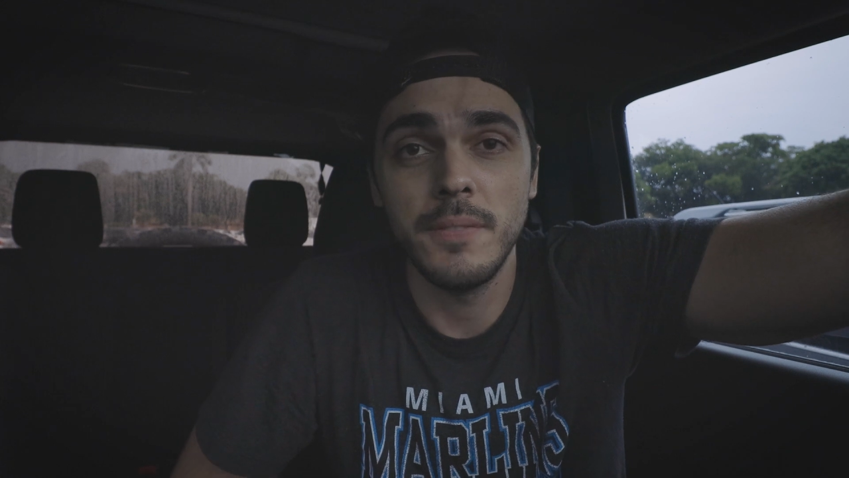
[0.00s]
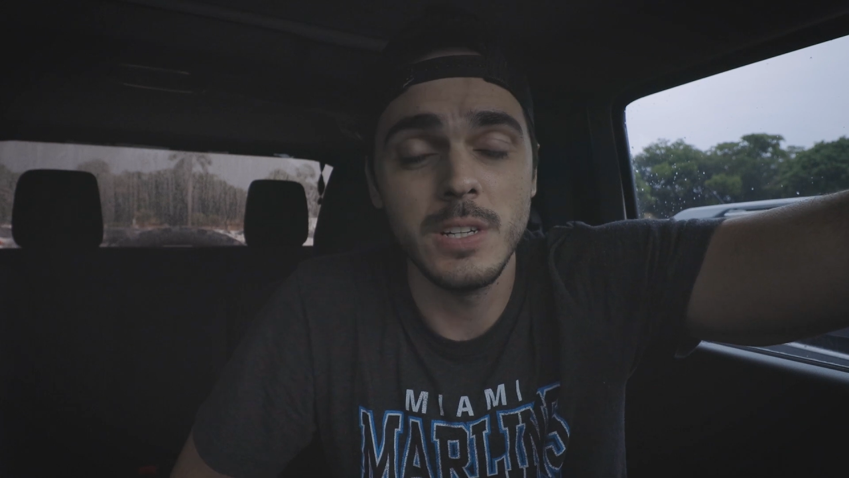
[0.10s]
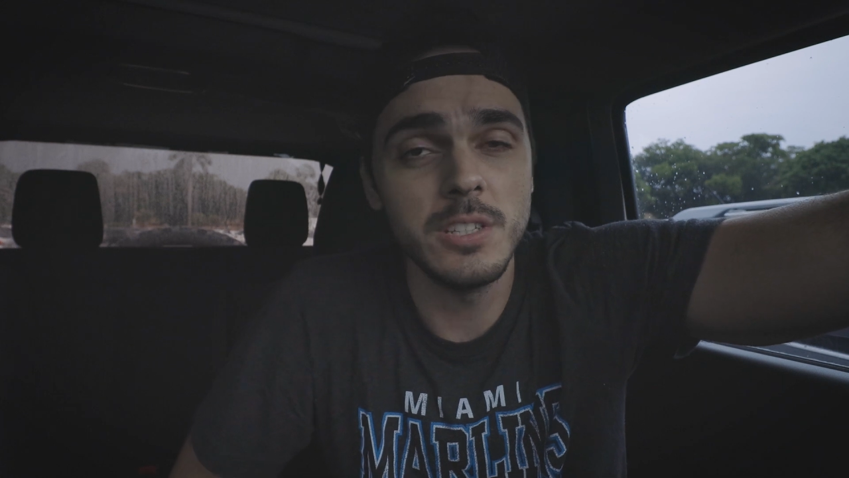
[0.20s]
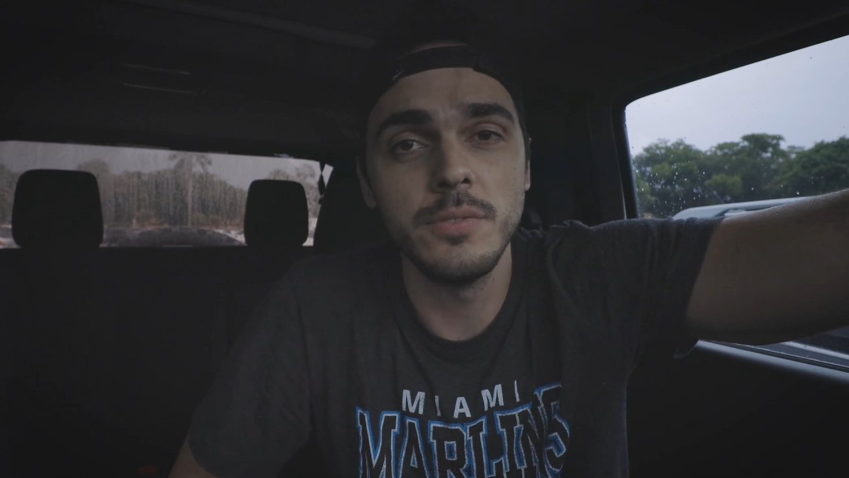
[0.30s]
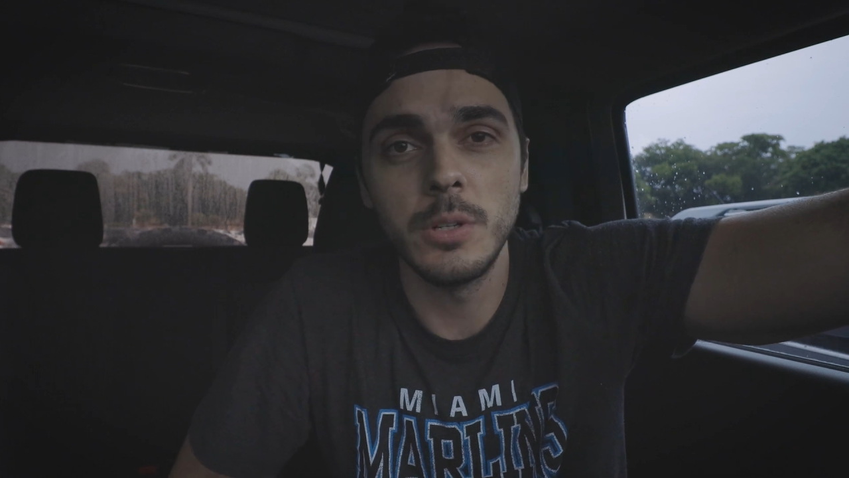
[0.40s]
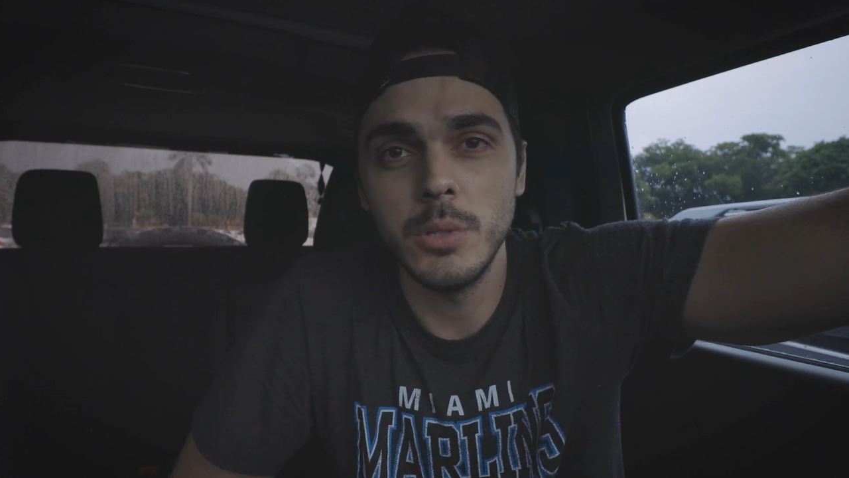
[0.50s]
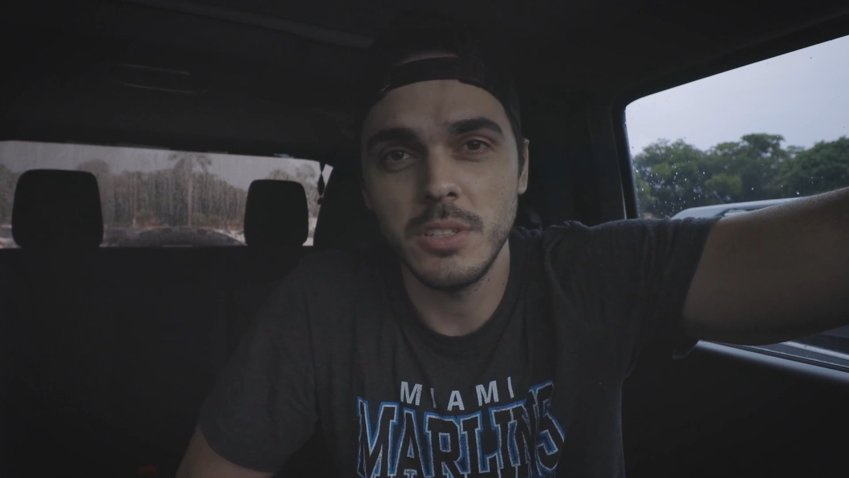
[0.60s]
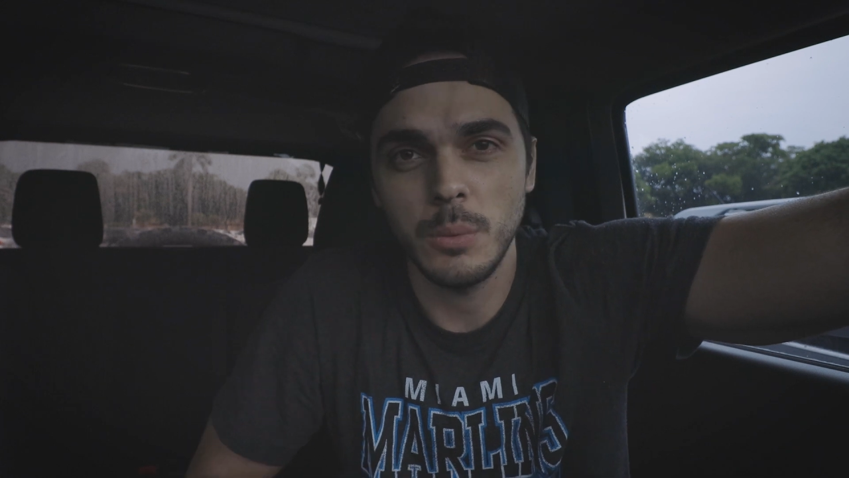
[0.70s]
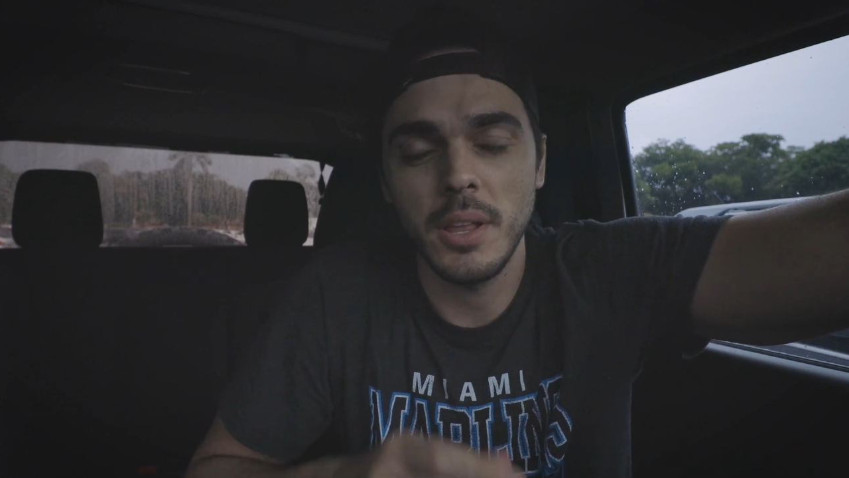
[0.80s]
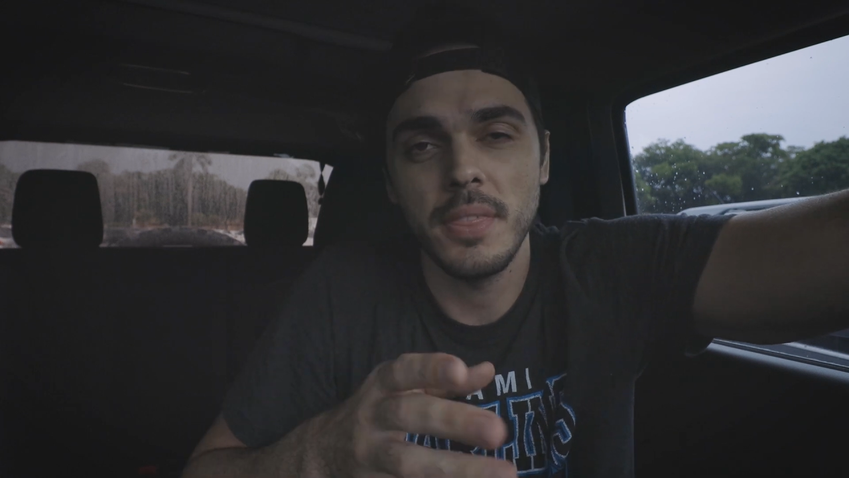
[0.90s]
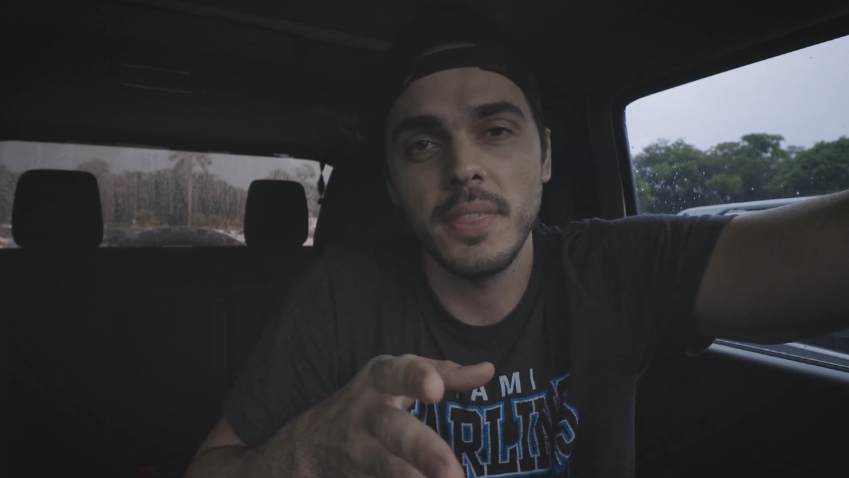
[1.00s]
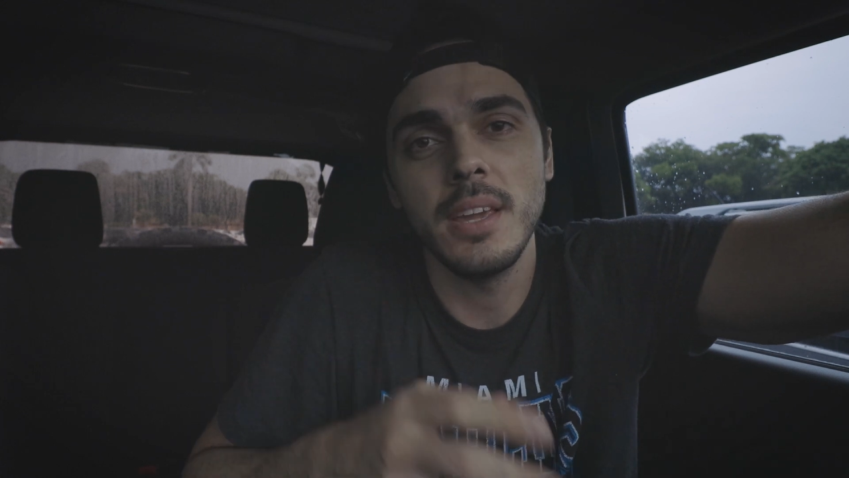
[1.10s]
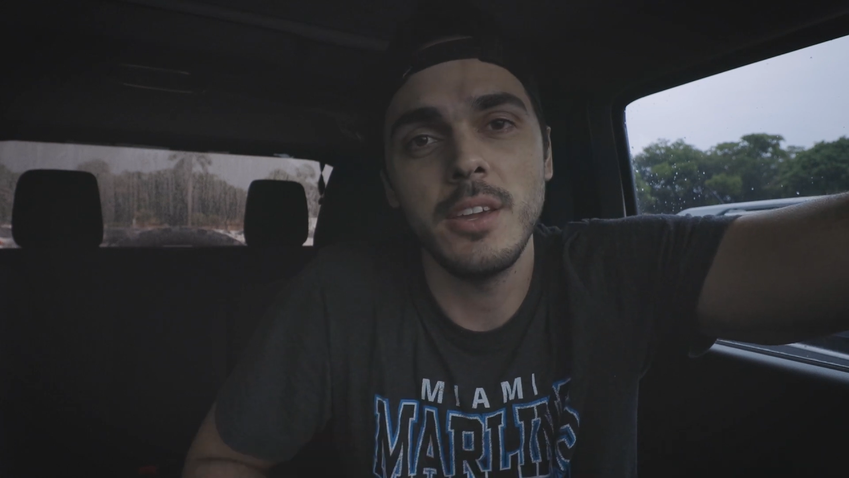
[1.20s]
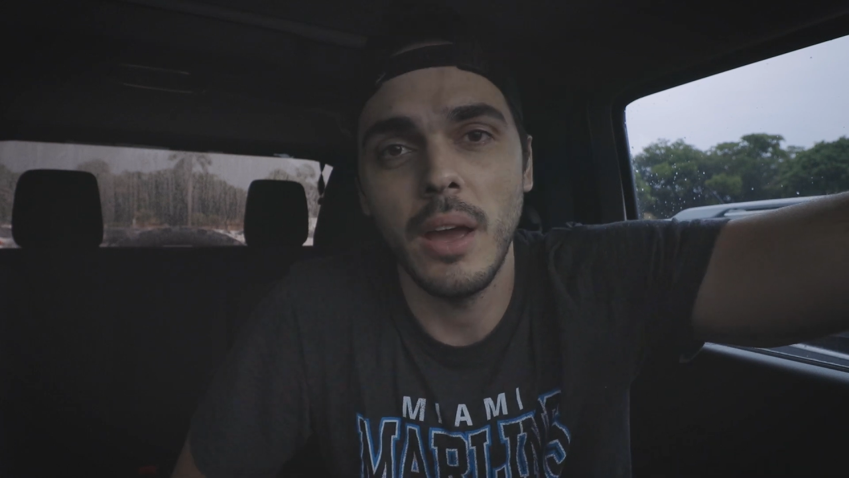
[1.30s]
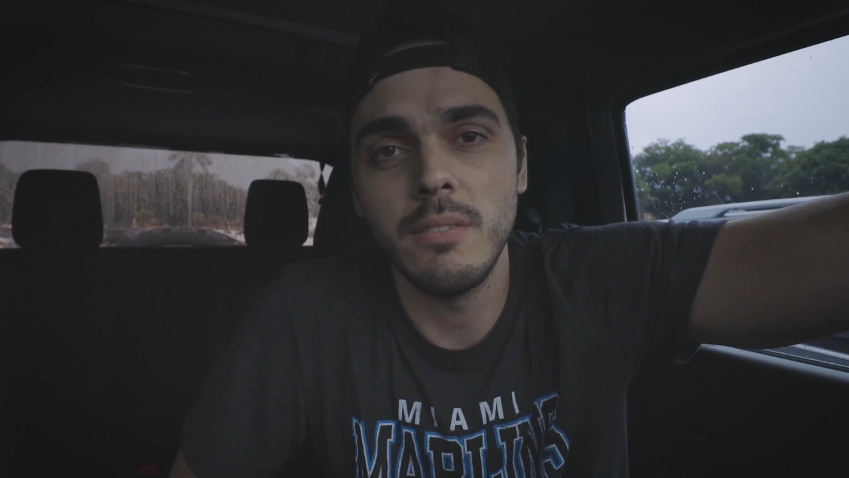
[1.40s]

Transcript: First and foremost, I want to thank